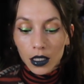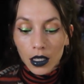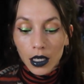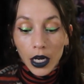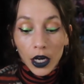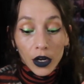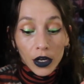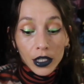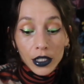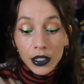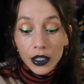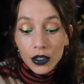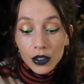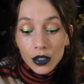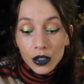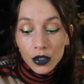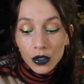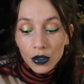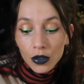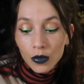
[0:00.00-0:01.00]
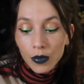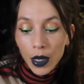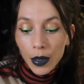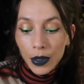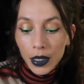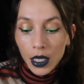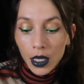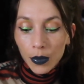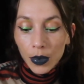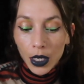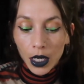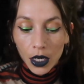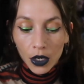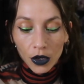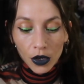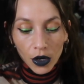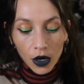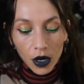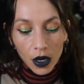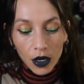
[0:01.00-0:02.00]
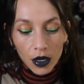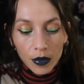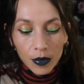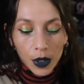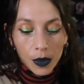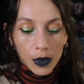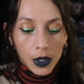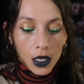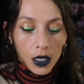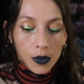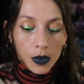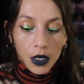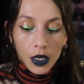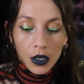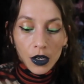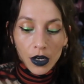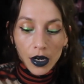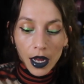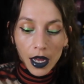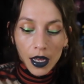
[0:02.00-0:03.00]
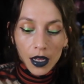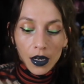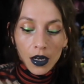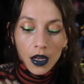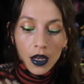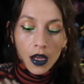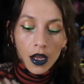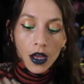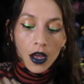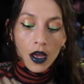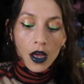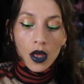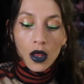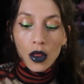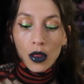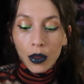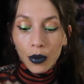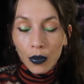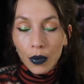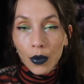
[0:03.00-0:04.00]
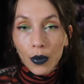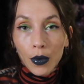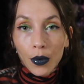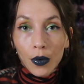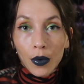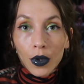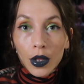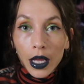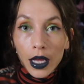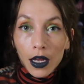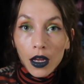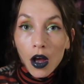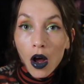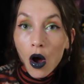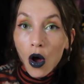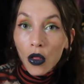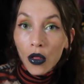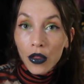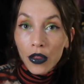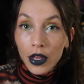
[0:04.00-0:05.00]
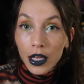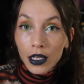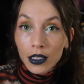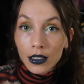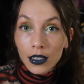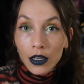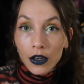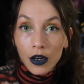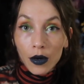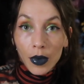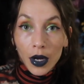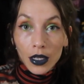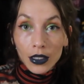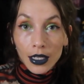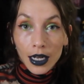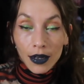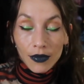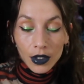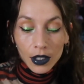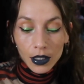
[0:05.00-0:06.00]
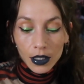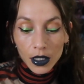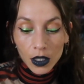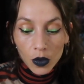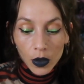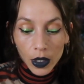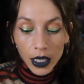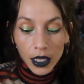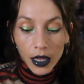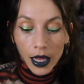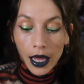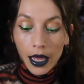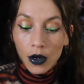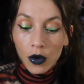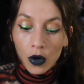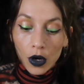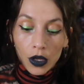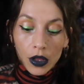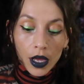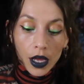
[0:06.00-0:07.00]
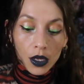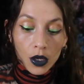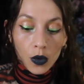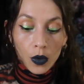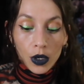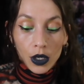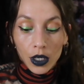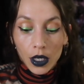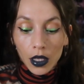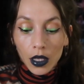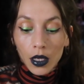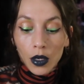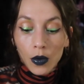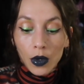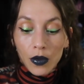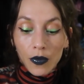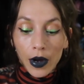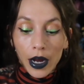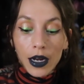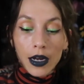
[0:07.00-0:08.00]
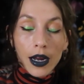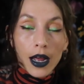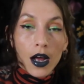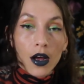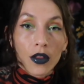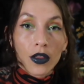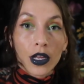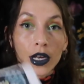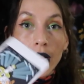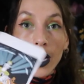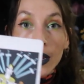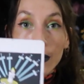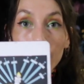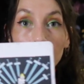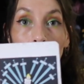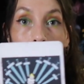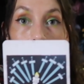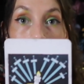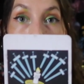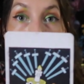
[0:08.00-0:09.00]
near and dear to you, maybe keep it in your heart, maybe keep it in your head through like all the things that you're about to have to deal with and or that you are dealing with right now. The nightmare